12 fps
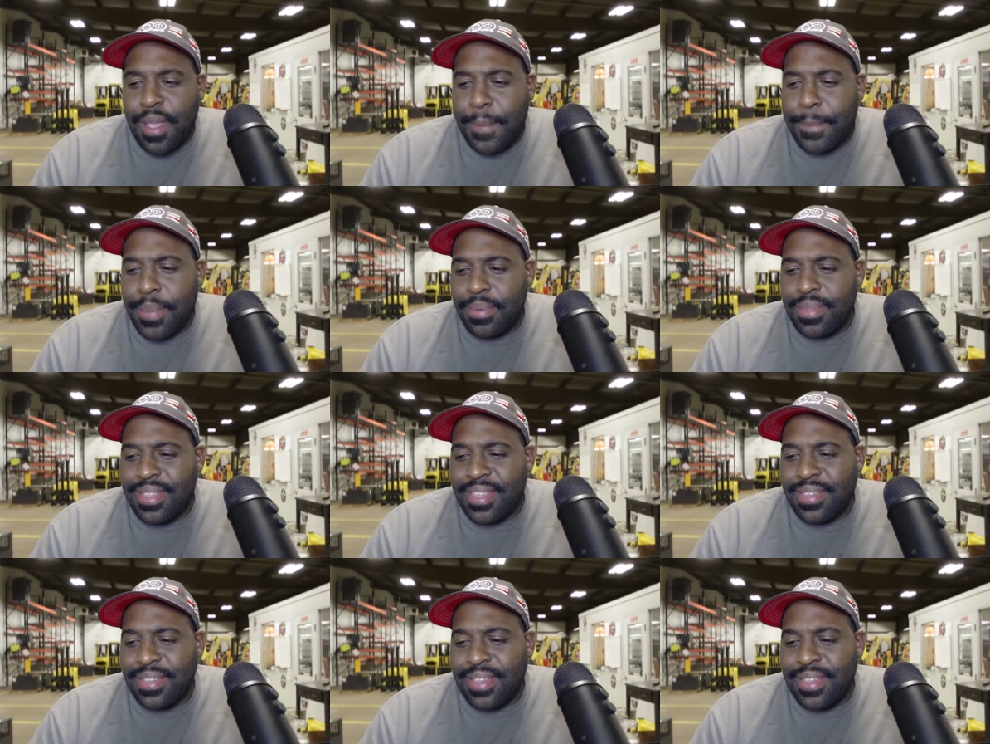I built
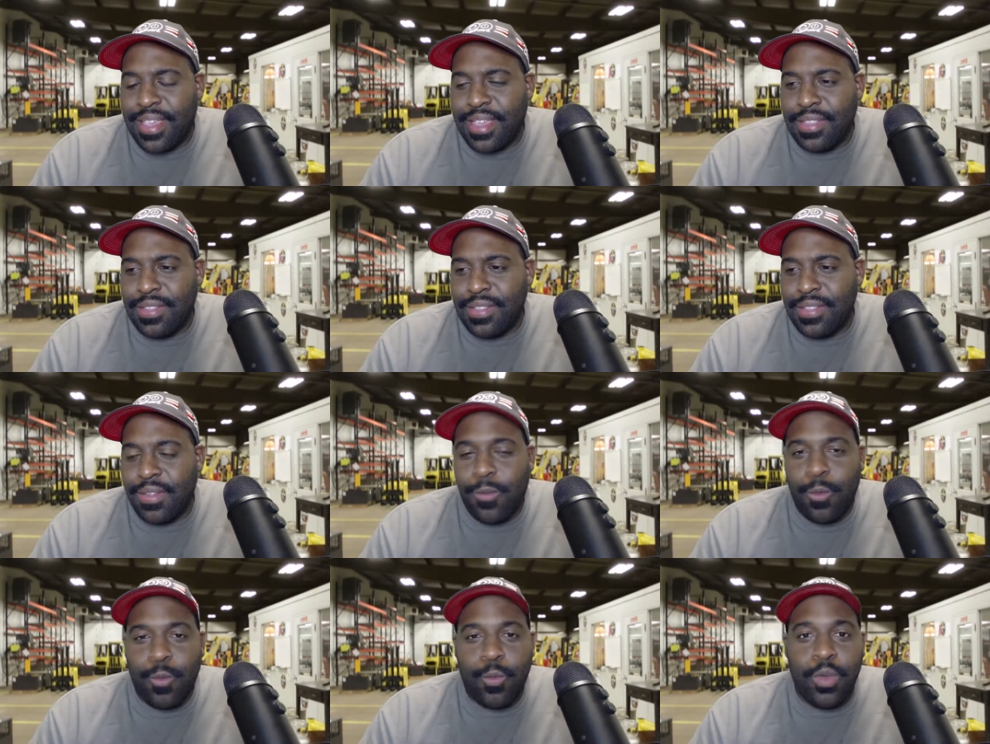this in
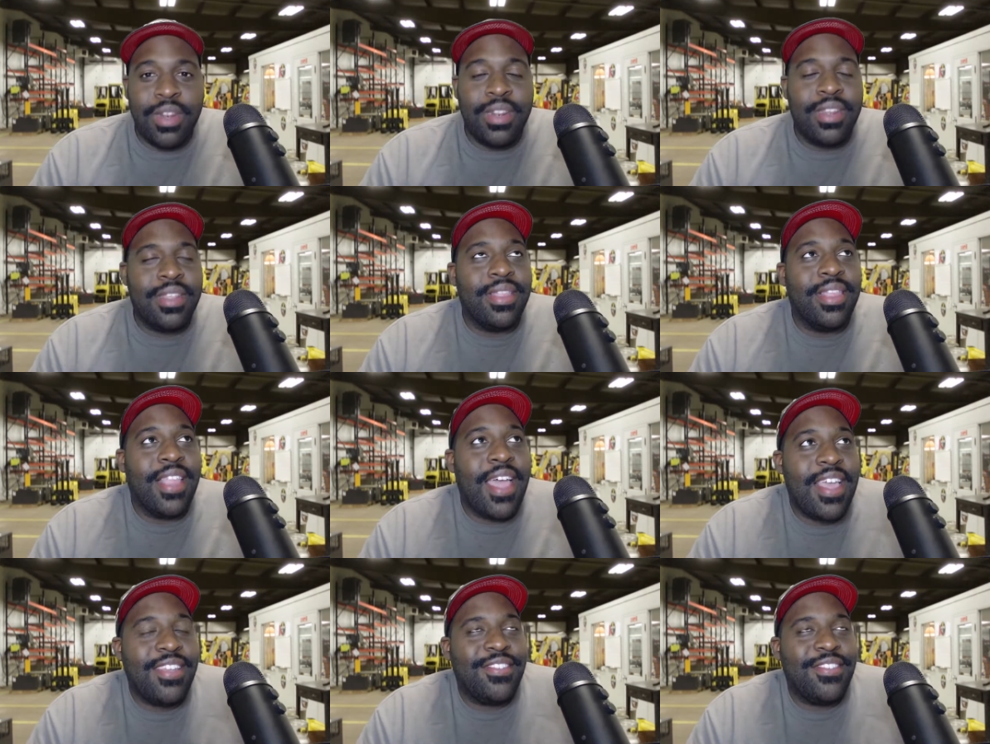when the
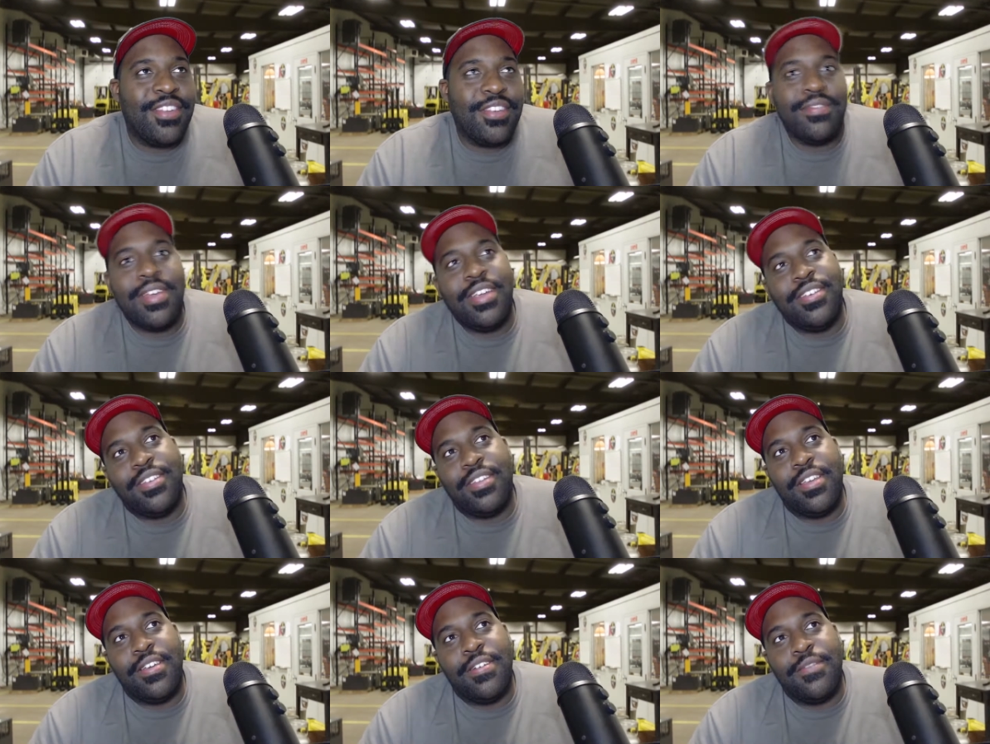last generation
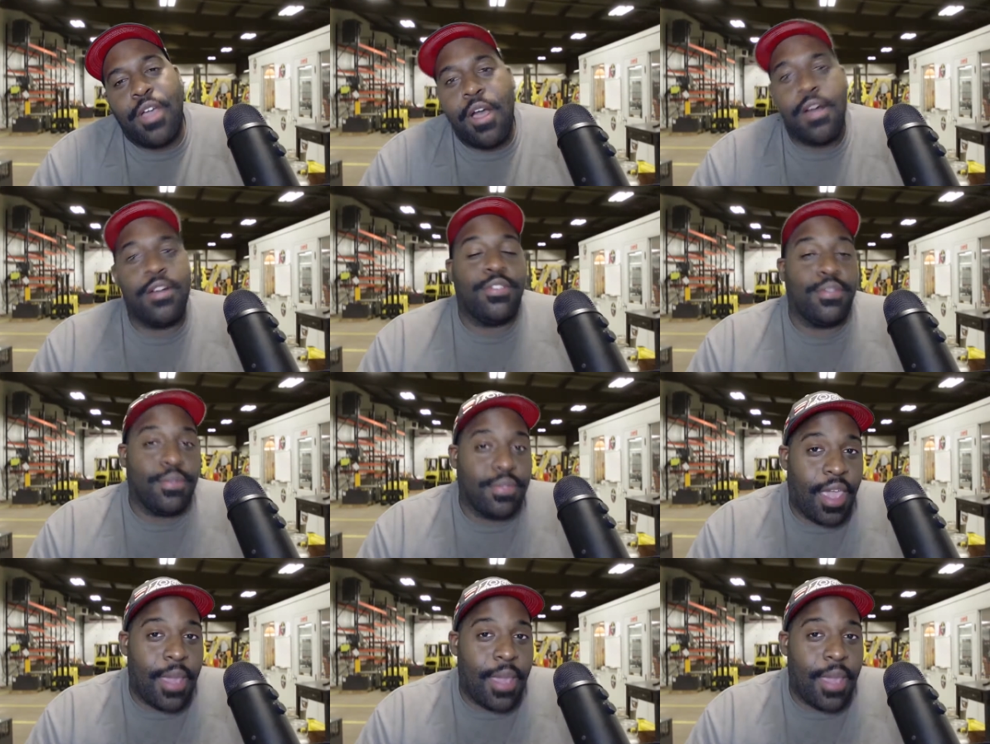of consoles came